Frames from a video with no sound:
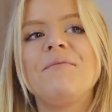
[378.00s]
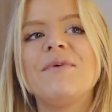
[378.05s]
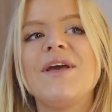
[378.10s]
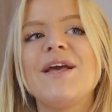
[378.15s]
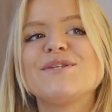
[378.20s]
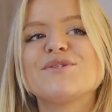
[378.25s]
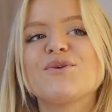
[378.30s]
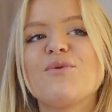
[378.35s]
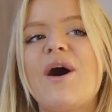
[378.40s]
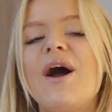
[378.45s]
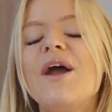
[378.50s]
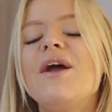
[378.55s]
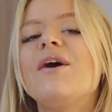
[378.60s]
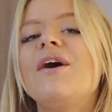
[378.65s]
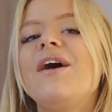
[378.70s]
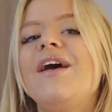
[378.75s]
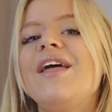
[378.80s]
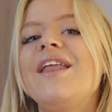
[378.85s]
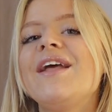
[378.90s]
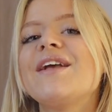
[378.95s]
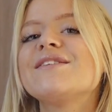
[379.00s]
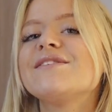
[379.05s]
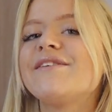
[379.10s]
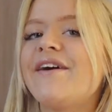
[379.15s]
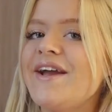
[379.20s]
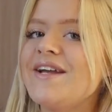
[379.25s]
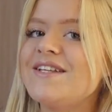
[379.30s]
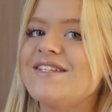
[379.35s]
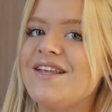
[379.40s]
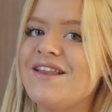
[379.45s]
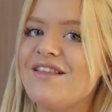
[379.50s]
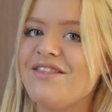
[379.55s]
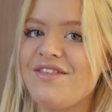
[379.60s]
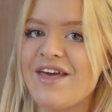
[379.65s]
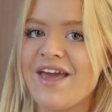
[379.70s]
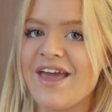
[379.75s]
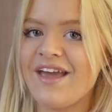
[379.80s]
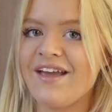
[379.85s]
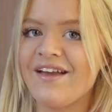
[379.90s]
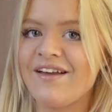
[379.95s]
It's quite an exciting
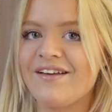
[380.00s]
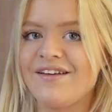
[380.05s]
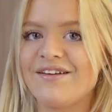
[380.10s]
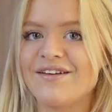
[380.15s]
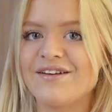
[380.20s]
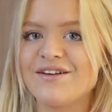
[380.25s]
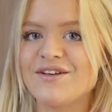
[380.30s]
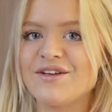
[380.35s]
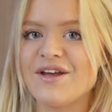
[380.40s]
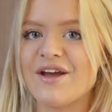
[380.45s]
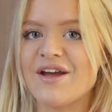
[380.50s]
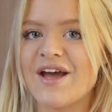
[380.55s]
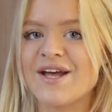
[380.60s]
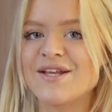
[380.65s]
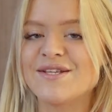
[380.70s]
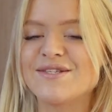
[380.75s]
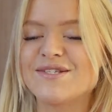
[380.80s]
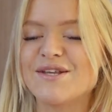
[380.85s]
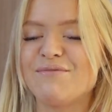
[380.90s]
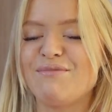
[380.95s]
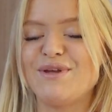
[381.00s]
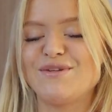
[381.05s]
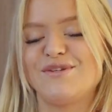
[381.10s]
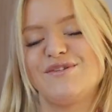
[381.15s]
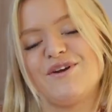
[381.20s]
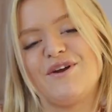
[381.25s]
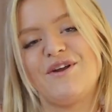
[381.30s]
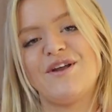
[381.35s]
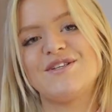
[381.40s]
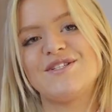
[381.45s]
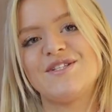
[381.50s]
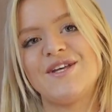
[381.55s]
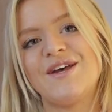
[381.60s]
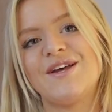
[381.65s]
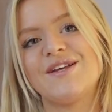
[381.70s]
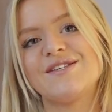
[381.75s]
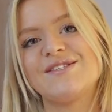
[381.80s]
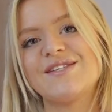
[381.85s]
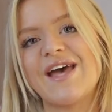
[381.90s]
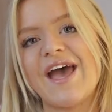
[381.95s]
thing as a business owner
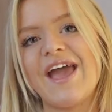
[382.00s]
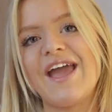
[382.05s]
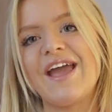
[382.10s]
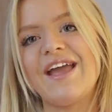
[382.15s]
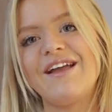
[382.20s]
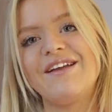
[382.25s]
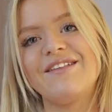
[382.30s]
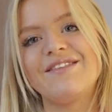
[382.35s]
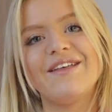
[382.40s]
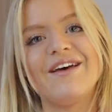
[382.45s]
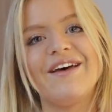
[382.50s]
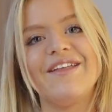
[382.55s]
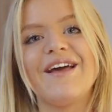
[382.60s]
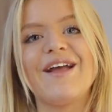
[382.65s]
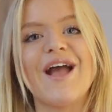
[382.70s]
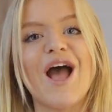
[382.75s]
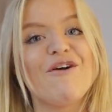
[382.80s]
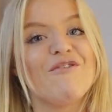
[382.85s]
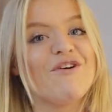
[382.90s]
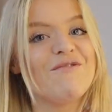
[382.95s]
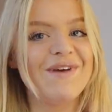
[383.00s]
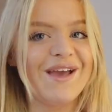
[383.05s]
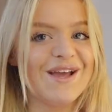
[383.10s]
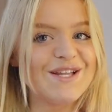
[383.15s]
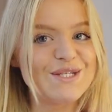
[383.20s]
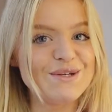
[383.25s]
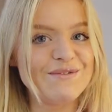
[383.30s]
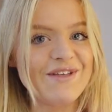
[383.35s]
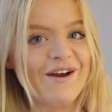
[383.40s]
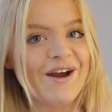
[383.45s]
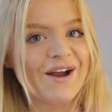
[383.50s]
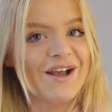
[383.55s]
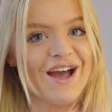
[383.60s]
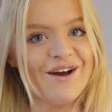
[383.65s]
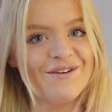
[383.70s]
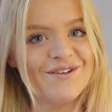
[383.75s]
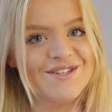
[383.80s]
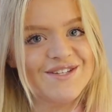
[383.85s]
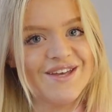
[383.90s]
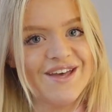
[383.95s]
to say that they have a meeting with their
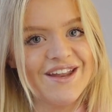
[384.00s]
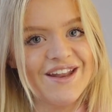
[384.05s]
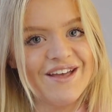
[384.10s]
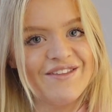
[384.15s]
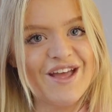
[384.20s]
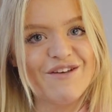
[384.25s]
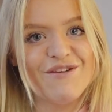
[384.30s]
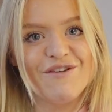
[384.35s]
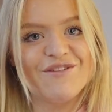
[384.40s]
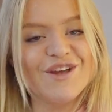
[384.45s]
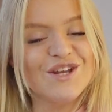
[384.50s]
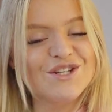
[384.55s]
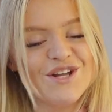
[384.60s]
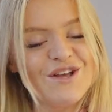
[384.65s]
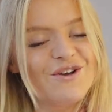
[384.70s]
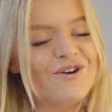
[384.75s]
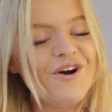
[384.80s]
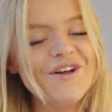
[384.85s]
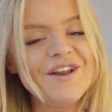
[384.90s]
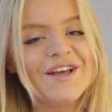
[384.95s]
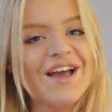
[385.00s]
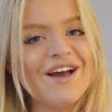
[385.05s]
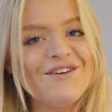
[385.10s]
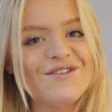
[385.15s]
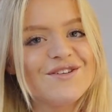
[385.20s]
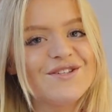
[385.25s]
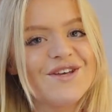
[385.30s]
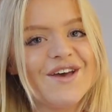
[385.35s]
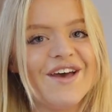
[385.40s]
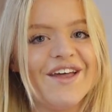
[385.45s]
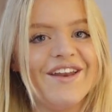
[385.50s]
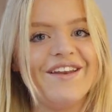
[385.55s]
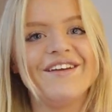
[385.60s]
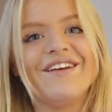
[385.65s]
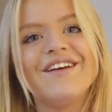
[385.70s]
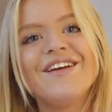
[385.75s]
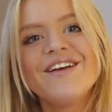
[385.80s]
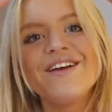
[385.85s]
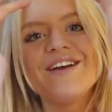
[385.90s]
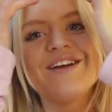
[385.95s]
accountant and they've officially got an accountant.
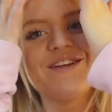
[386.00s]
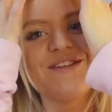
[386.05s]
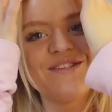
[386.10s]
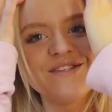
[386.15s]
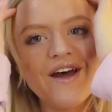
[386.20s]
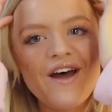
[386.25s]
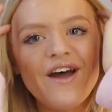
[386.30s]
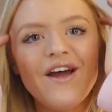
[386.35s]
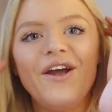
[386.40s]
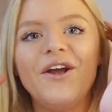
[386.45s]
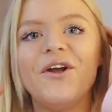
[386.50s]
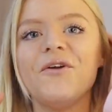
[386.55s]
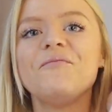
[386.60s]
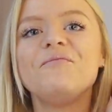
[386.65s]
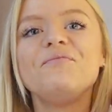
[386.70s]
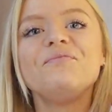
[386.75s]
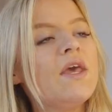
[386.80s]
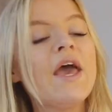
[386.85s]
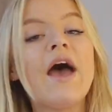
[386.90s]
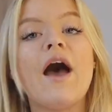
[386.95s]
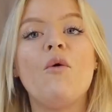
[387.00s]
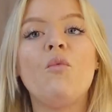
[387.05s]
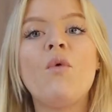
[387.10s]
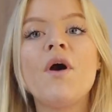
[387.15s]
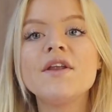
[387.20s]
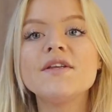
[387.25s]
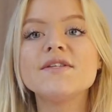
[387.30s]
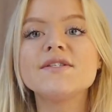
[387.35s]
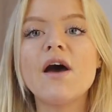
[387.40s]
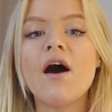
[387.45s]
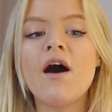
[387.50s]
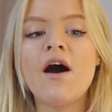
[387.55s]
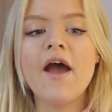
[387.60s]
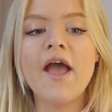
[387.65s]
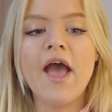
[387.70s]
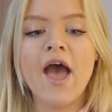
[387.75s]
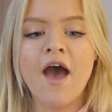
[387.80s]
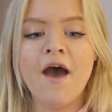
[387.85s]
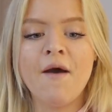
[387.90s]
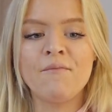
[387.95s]
So yeah, once I
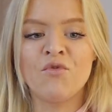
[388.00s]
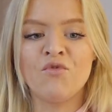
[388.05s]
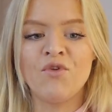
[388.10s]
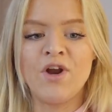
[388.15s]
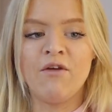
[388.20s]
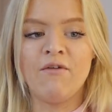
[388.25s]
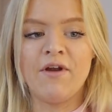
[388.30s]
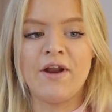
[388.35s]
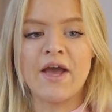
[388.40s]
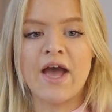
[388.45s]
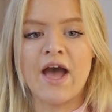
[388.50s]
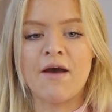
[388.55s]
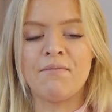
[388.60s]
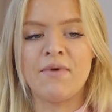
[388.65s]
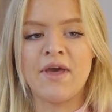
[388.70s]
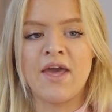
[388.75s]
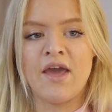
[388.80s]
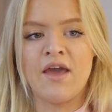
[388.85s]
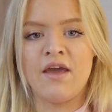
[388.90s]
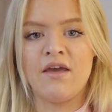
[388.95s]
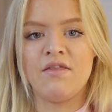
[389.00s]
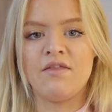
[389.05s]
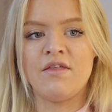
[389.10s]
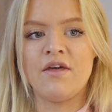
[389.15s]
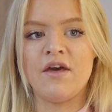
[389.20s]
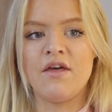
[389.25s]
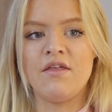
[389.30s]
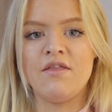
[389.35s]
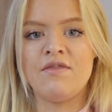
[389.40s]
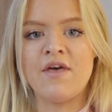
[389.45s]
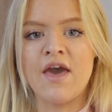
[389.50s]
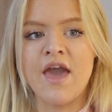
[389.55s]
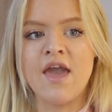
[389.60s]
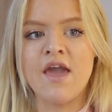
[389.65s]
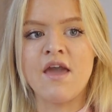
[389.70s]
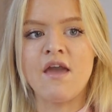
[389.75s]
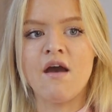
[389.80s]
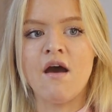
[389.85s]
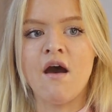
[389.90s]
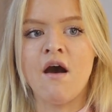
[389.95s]
am really, really happy that
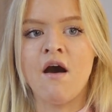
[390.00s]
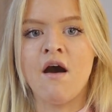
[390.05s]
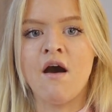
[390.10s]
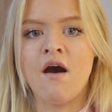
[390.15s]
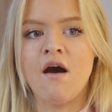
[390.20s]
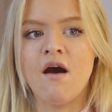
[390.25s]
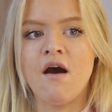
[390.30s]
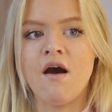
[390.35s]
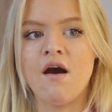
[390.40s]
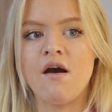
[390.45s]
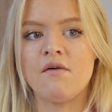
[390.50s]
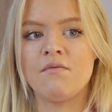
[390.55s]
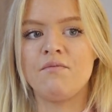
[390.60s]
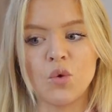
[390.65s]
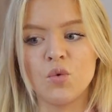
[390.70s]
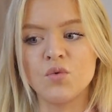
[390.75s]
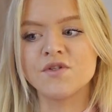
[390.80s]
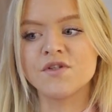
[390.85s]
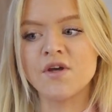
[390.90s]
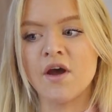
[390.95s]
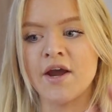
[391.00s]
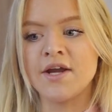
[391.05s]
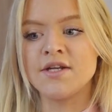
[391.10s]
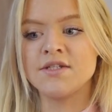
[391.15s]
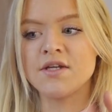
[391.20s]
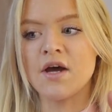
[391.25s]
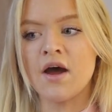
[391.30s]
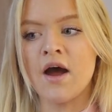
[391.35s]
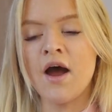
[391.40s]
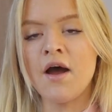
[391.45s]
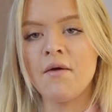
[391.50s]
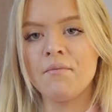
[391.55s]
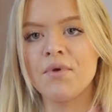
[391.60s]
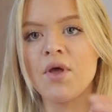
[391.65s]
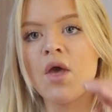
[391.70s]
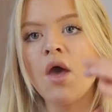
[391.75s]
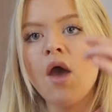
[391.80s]
they are all signed up,